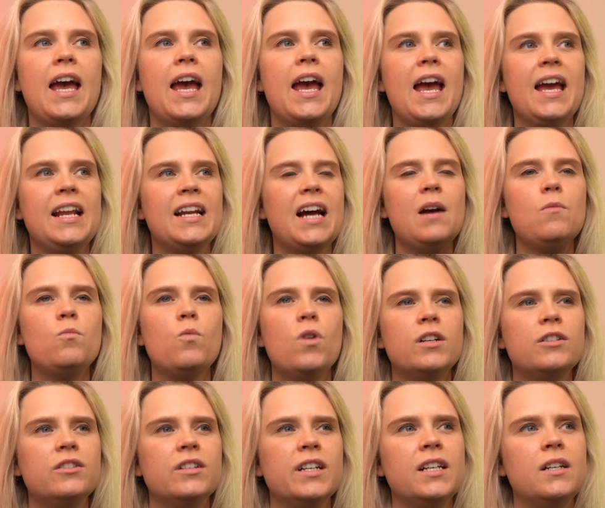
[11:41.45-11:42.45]
And I'm
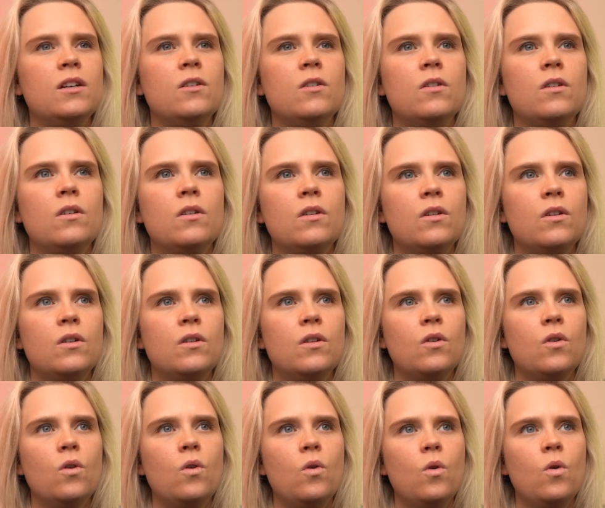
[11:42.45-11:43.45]
wondering,
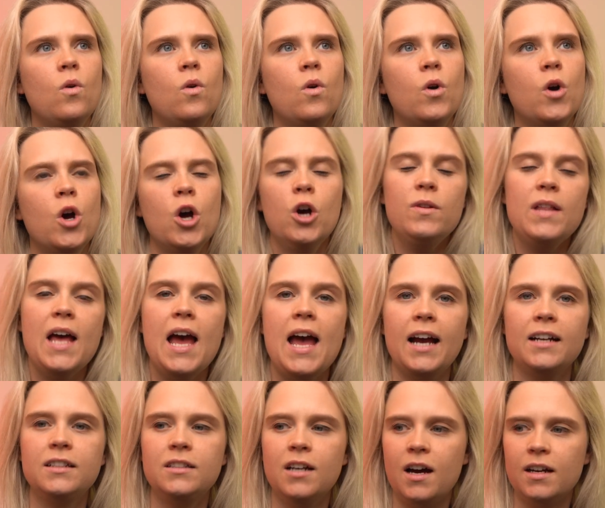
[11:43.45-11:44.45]
who the
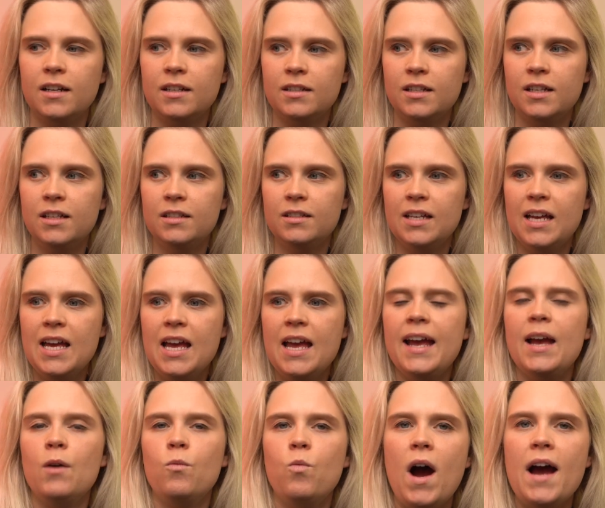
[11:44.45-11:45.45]
heck taught us this?
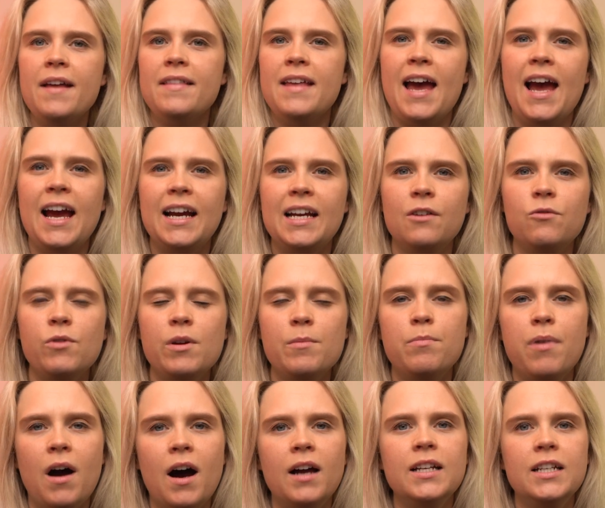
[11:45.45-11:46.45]
And why the heck have we
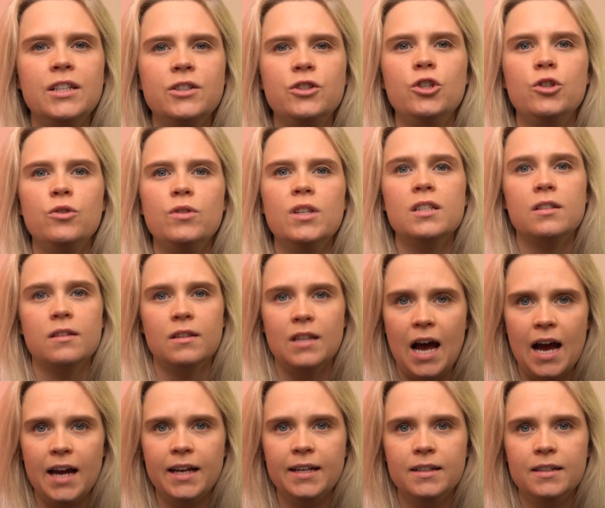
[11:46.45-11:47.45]
bought into this
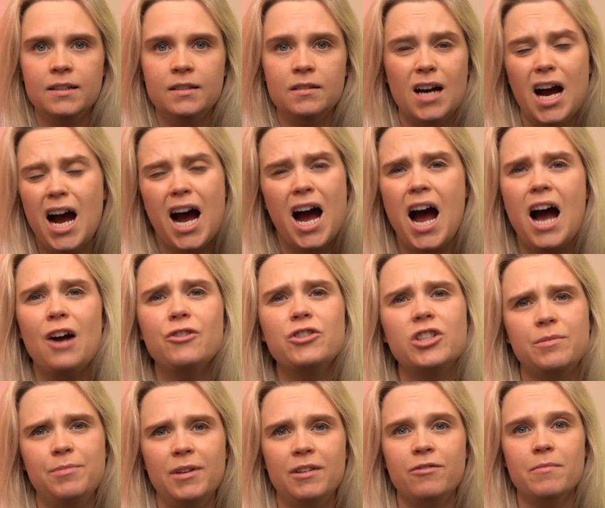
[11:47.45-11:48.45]
lie? I'll just
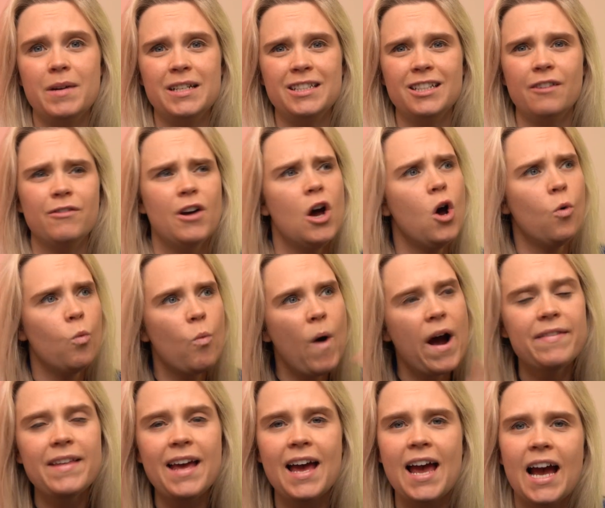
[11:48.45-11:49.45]
speak for myself. Why
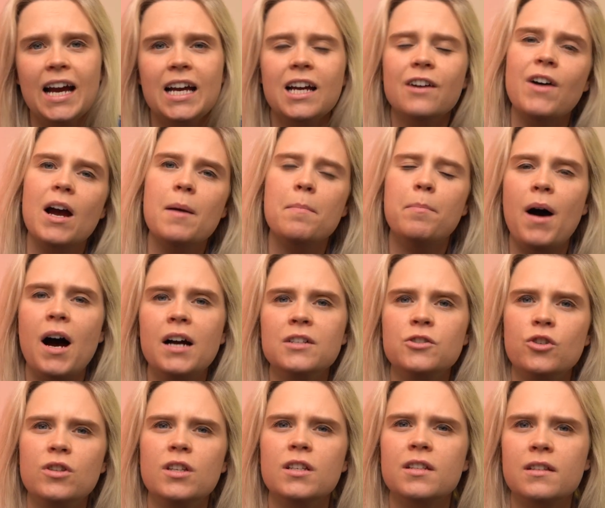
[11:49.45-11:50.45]
the heck have I bought
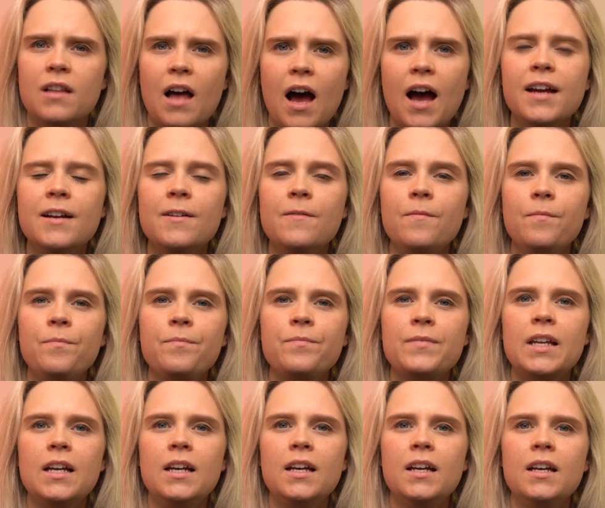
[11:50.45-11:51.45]
into this lie
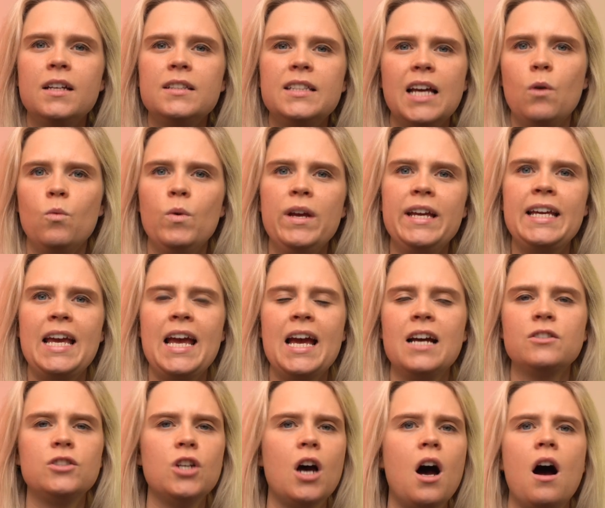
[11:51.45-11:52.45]
that we
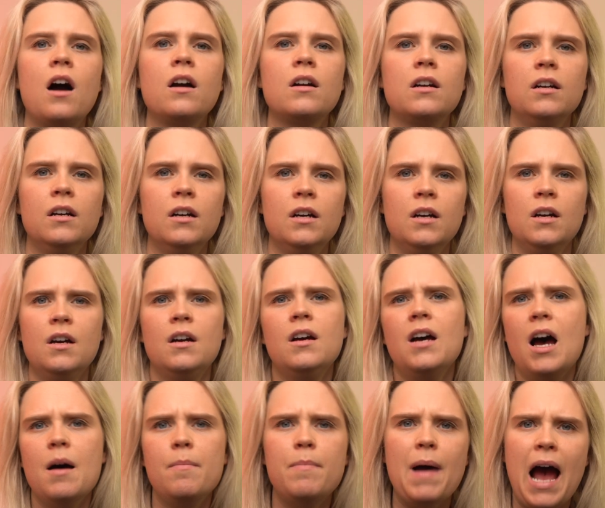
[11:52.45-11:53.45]
can't talk
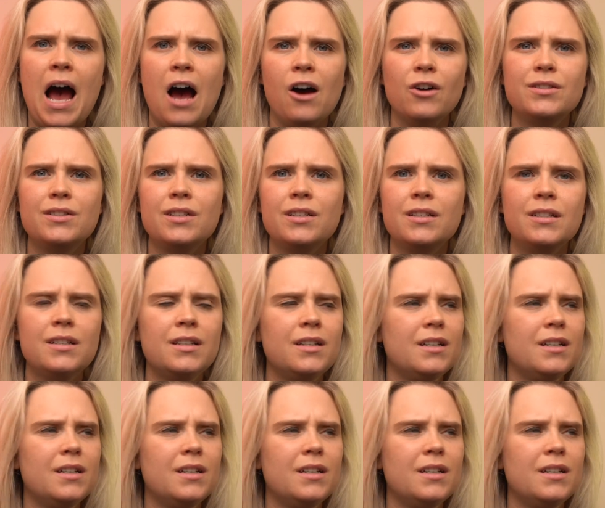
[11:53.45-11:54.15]
about